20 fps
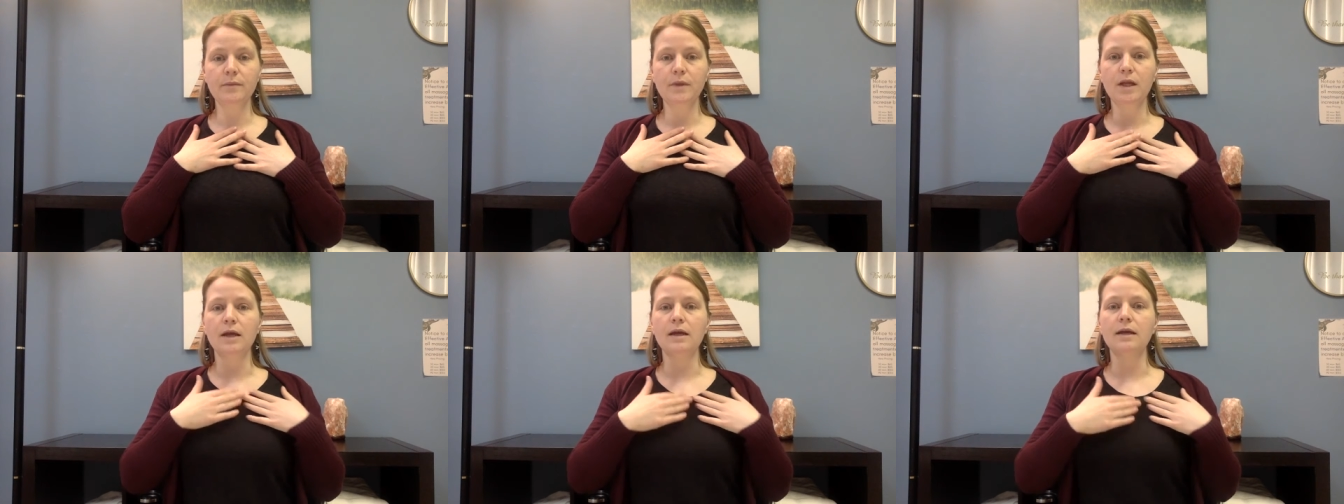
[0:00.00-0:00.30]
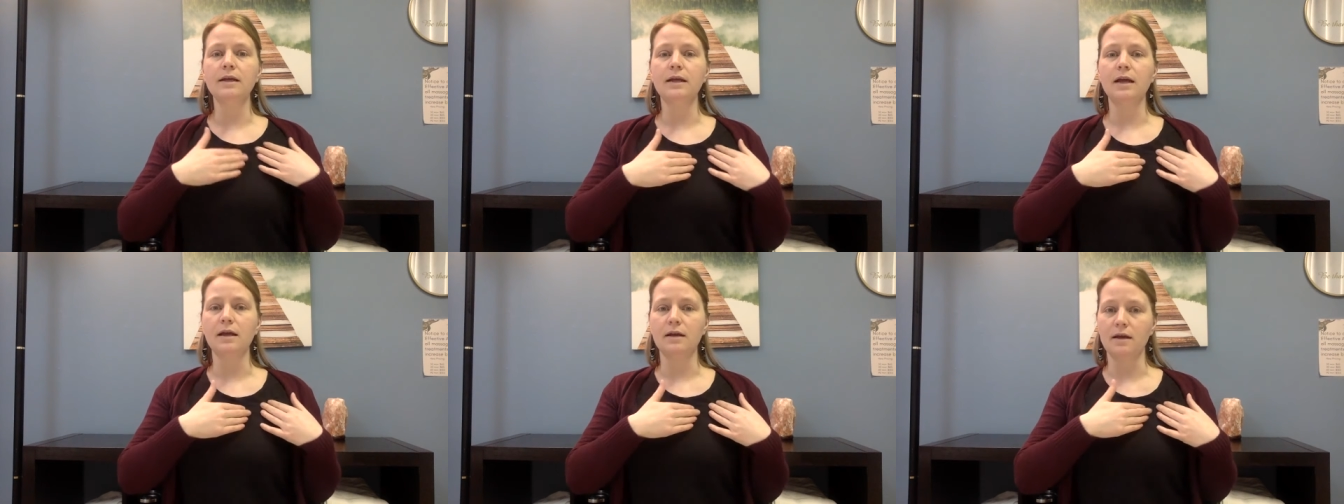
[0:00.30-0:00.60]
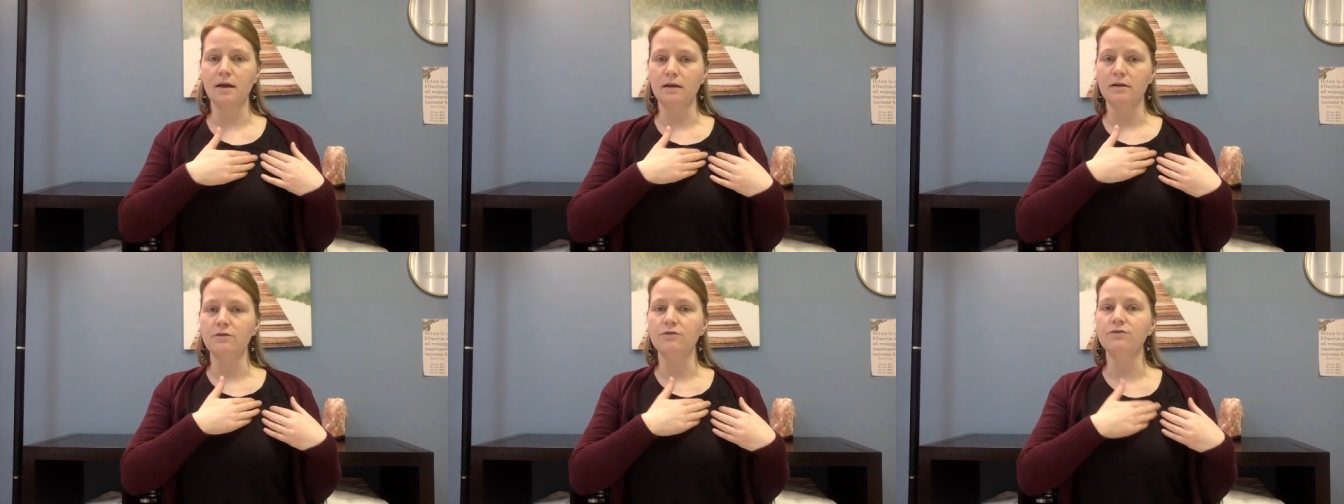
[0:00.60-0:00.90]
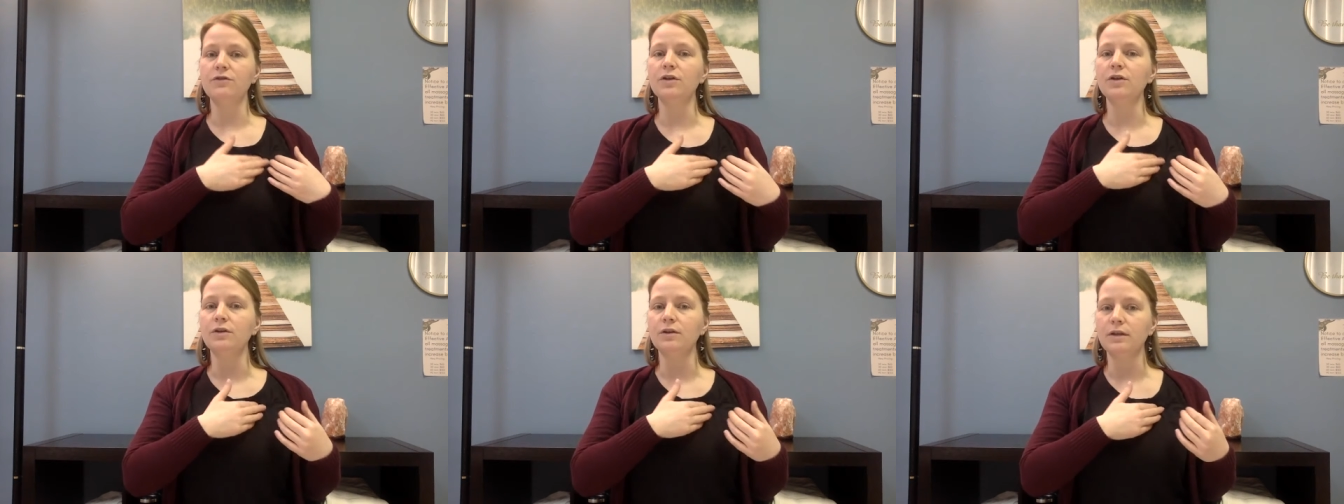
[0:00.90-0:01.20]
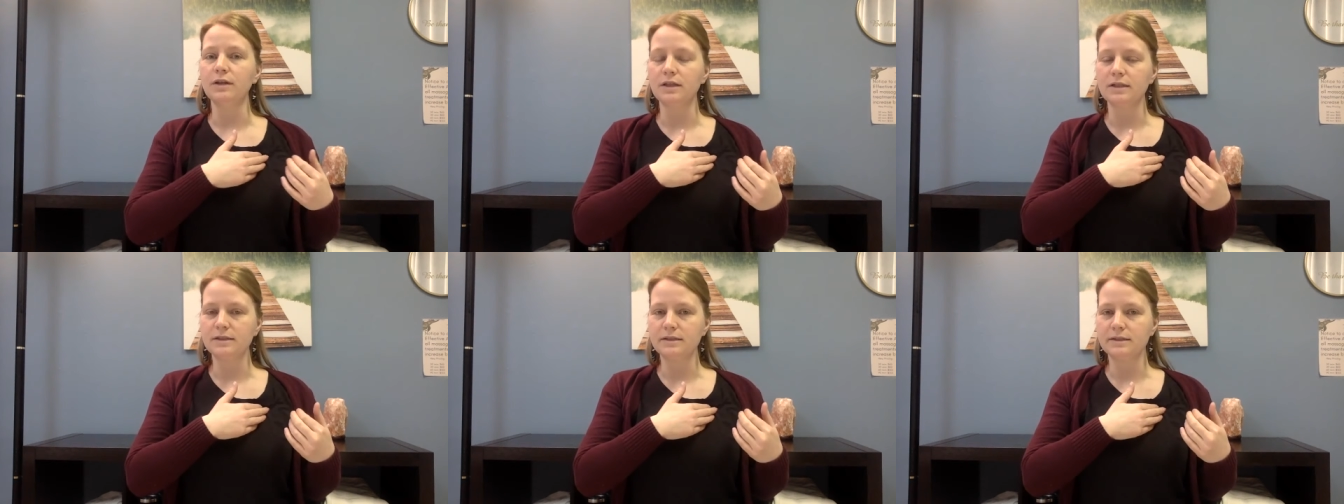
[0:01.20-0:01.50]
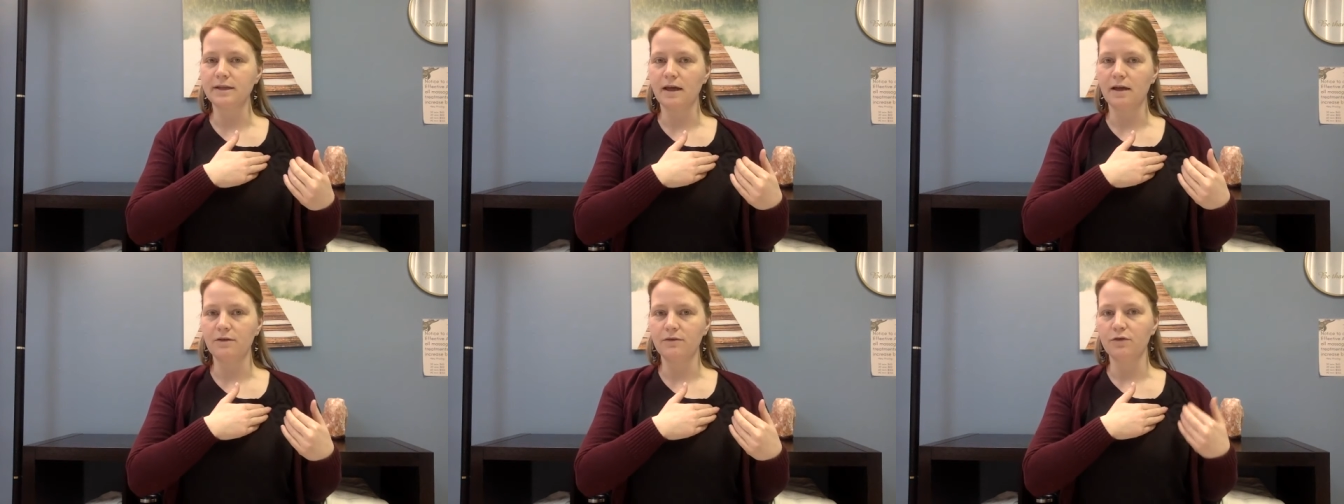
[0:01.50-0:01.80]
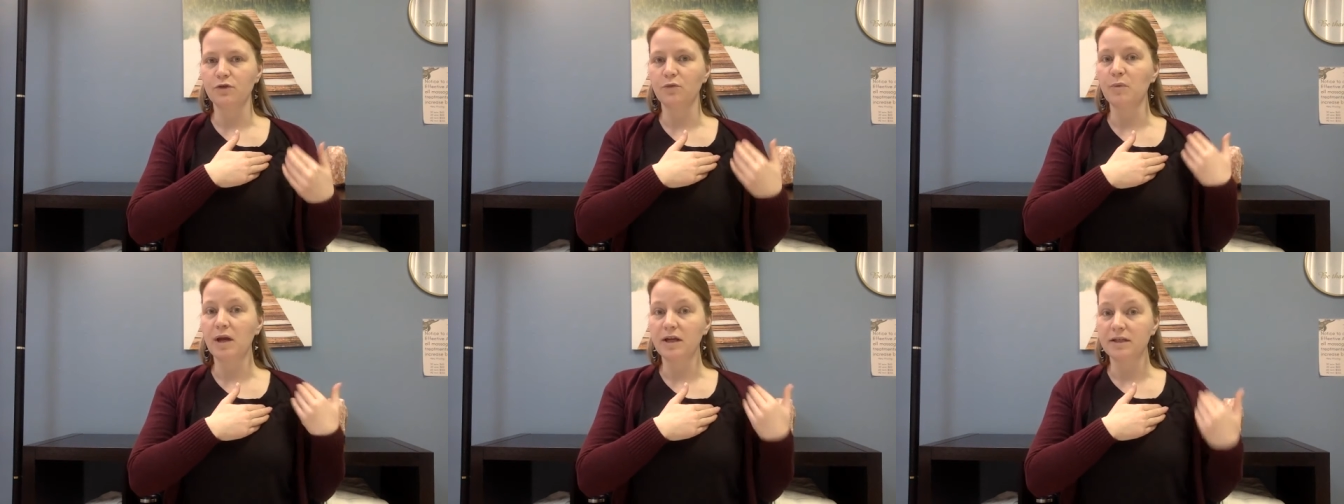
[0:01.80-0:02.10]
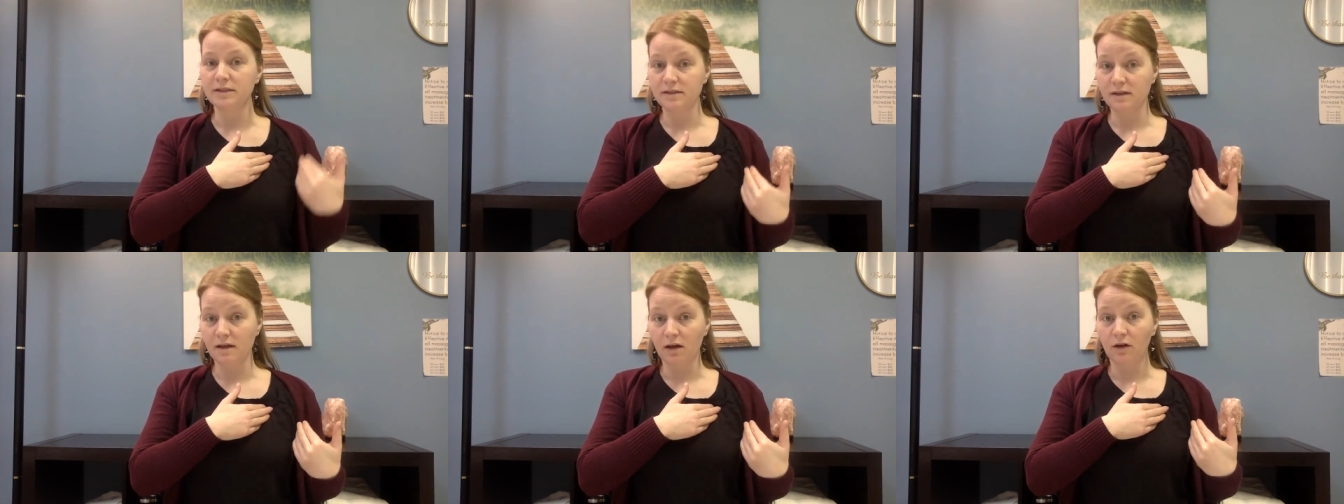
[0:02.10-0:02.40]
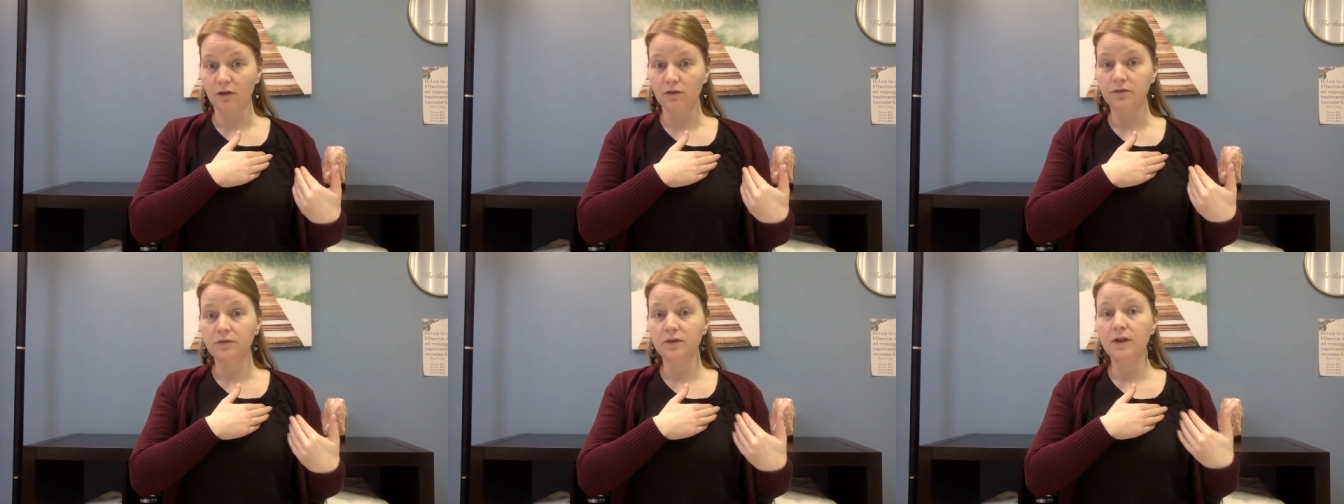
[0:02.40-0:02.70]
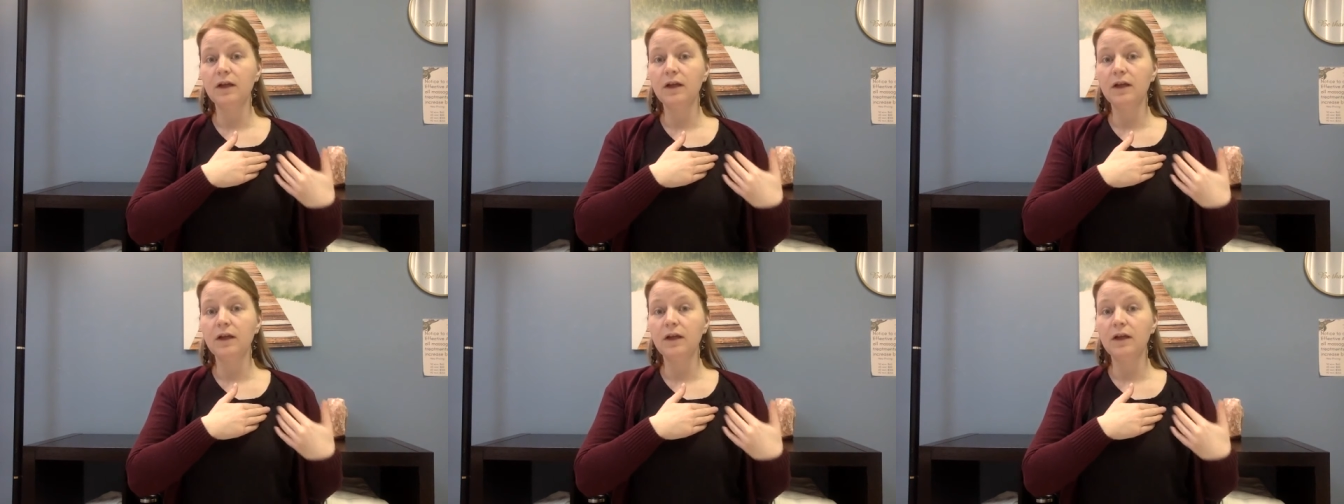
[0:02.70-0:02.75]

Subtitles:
And again, I can feel on this side for myself